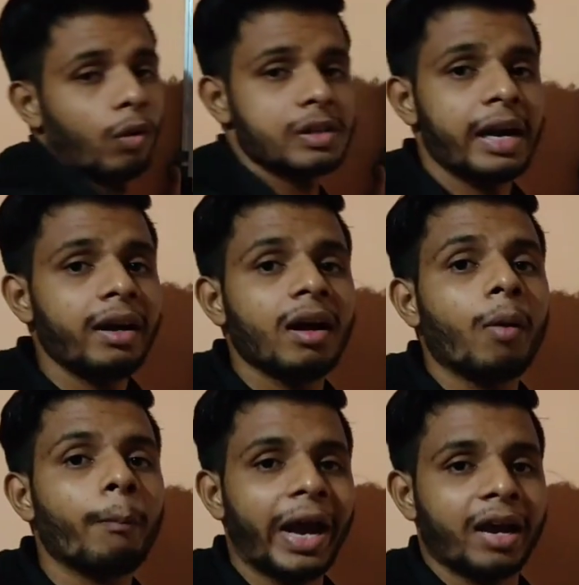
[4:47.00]
what is that?
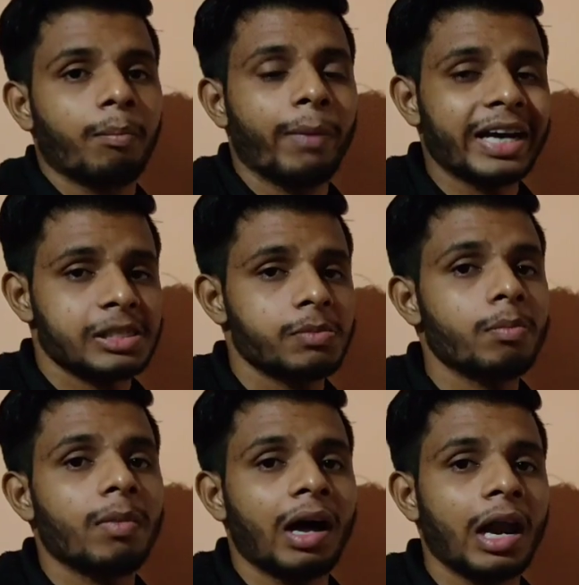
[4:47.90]
MAC,
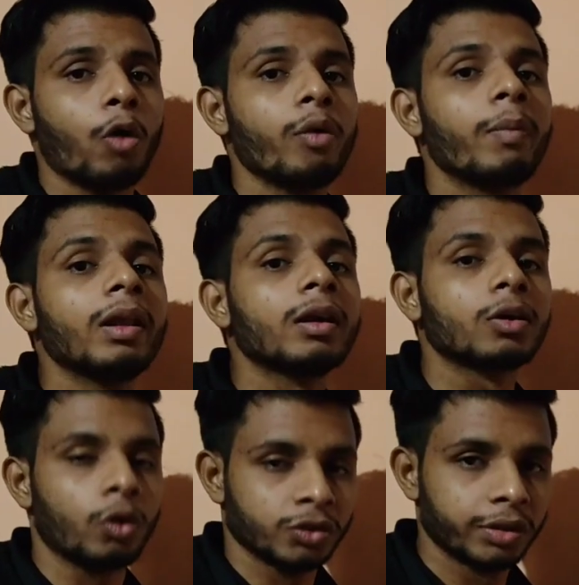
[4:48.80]
maximum allowable
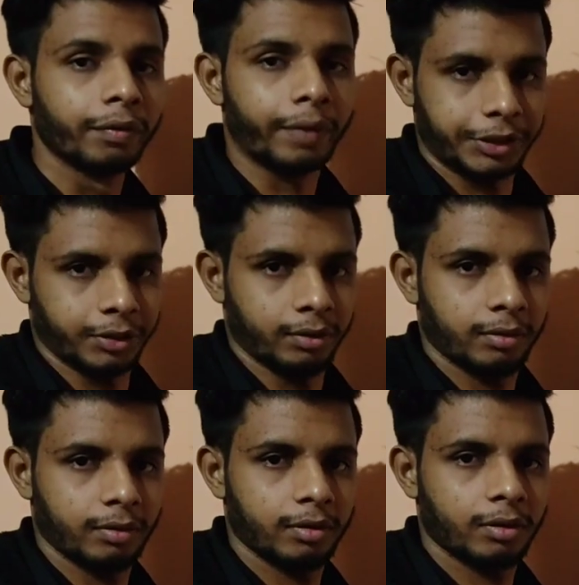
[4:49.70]
concentration.
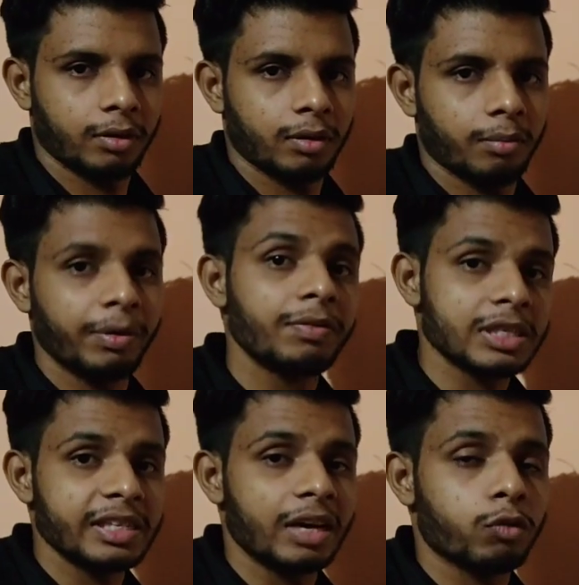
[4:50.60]

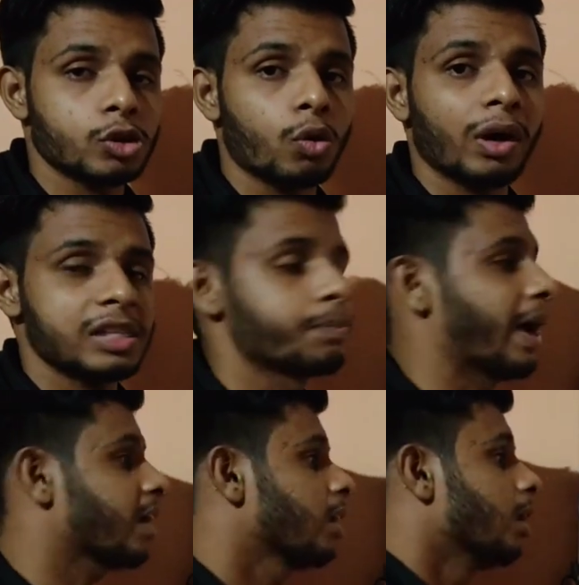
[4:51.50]
Previously that was called as
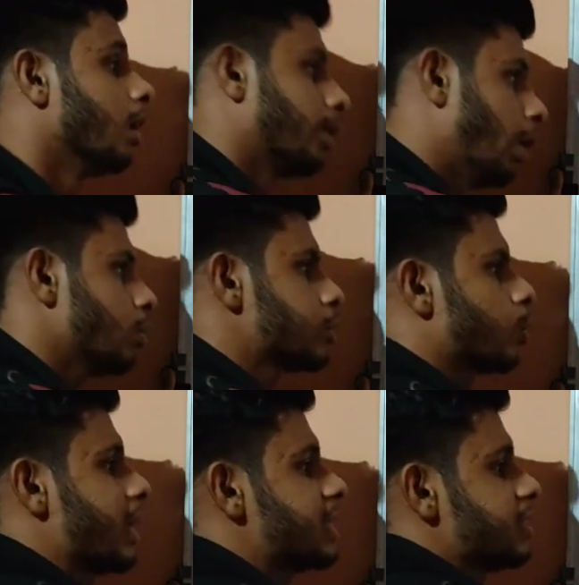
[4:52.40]
MAC. Now
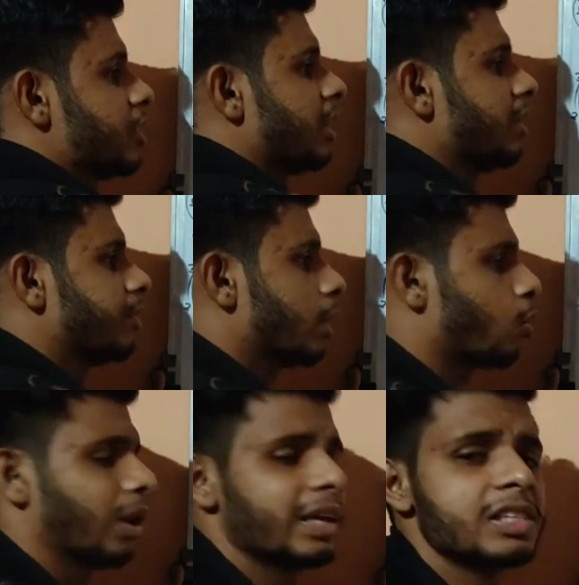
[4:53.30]
also guys, generally we
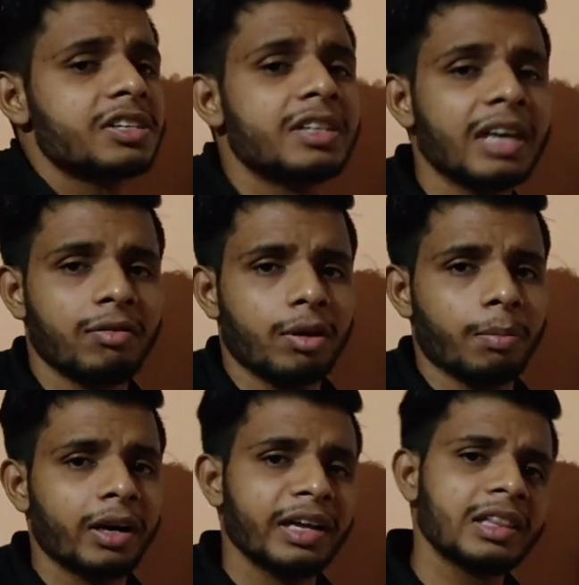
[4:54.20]
are calling as
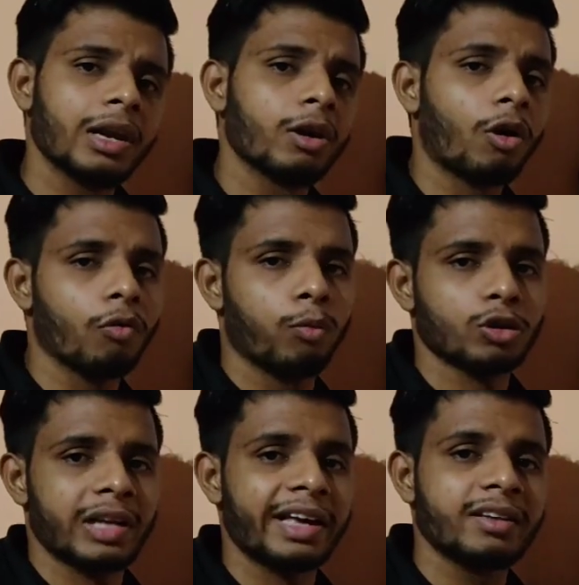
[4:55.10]
TLV, but in the lot of
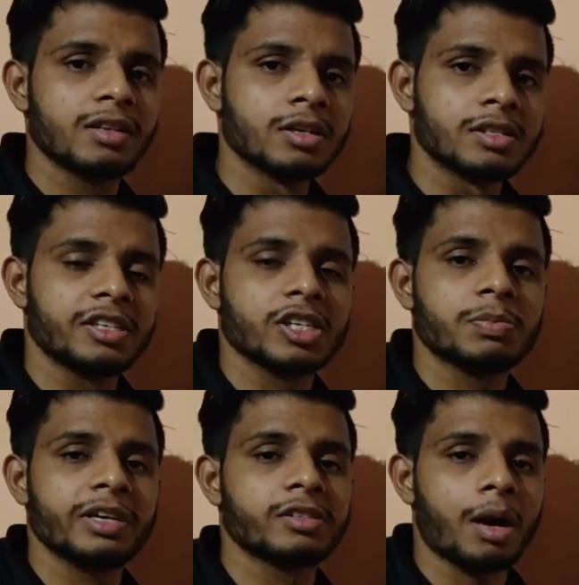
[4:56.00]
books like
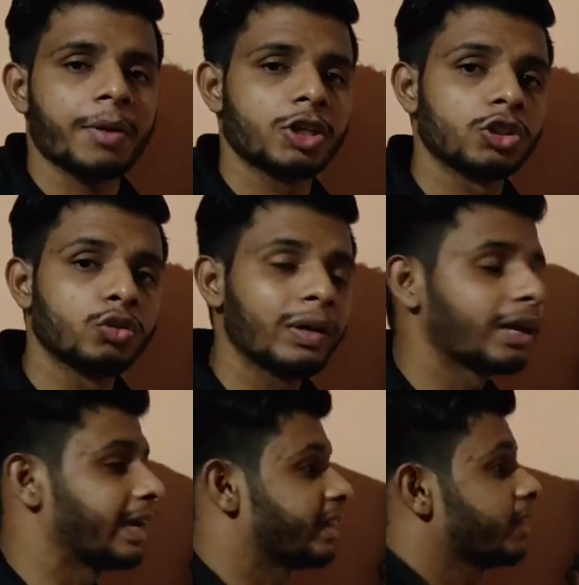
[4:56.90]
CSP examination, you
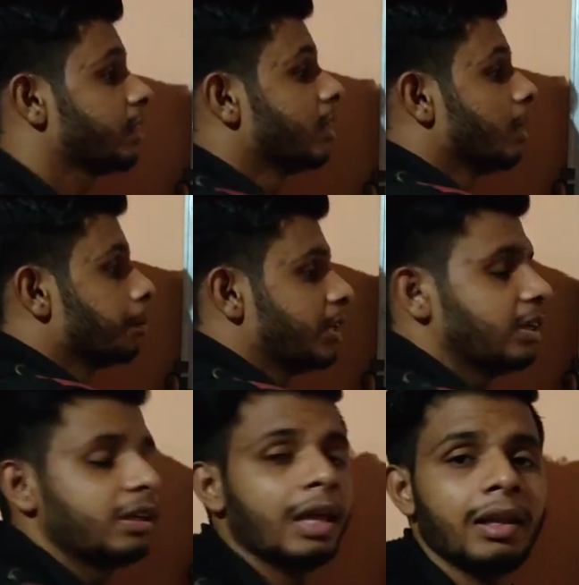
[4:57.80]
will get that
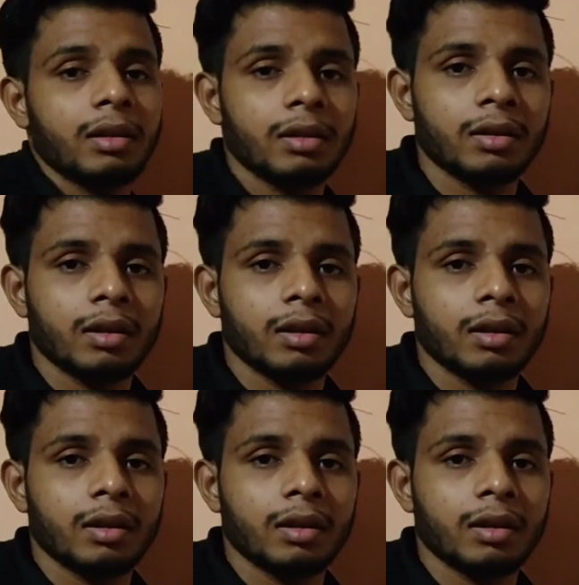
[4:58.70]
PEL,